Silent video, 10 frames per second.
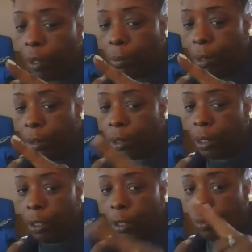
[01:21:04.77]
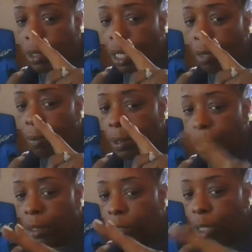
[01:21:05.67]
from the military, you can retire from
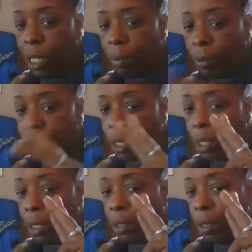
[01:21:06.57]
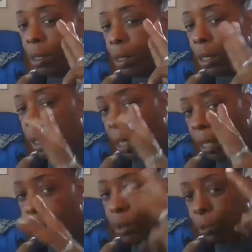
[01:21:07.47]
another job and retire
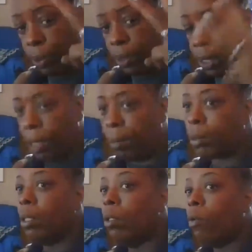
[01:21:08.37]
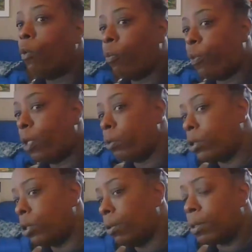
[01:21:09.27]
again three times from federal
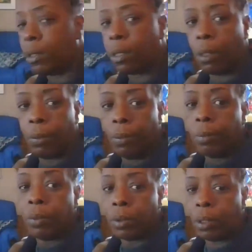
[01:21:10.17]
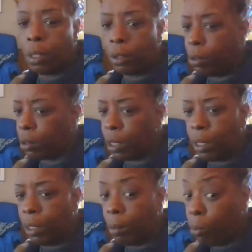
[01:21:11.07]
services. So the longer you
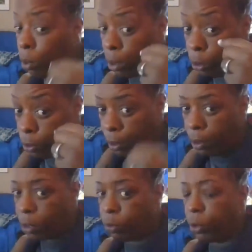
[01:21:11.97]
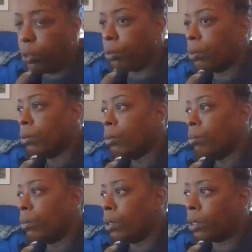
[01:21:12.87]
stay in, the more lucrative it is for you.
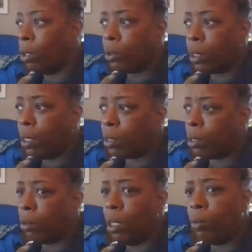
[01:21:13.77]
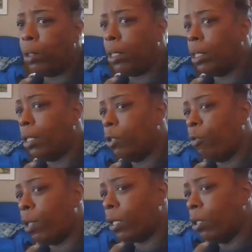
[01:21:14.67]
But don't stay in so long. When you get out,
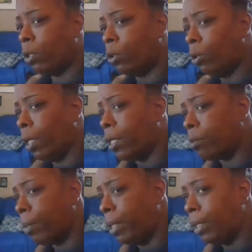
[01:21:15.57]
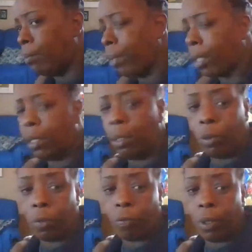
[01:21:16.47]
you feel like your old ass mate getting back in the
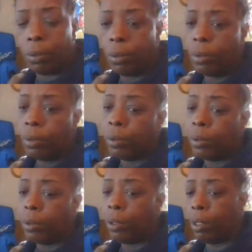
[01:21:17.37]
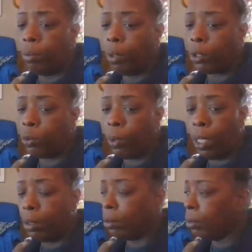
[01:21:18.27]
workflow. You know, once you
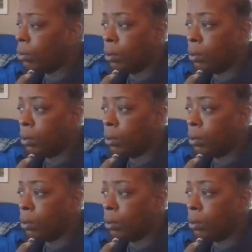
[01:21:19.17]
out,